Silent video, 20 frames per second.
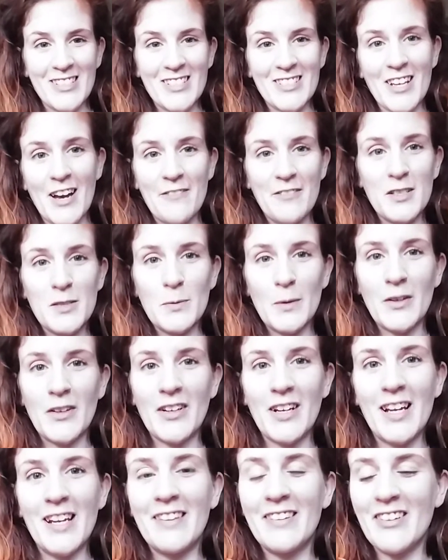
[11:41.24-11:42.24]
office when you're
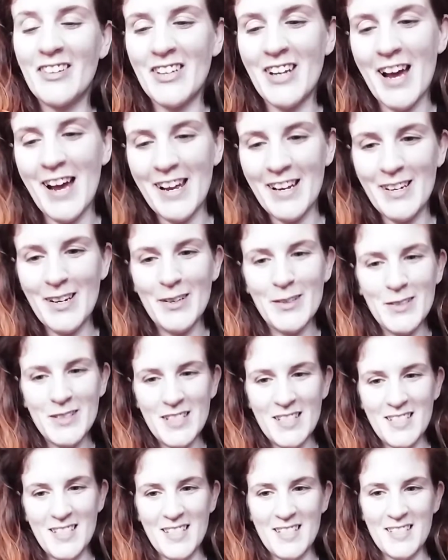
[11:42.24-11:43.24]
getting your
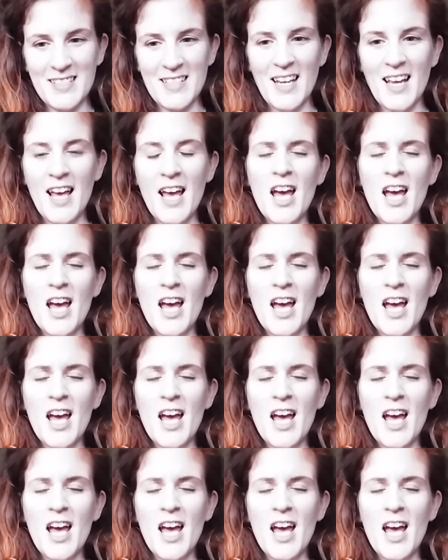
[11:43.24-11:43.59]
diagnosis, is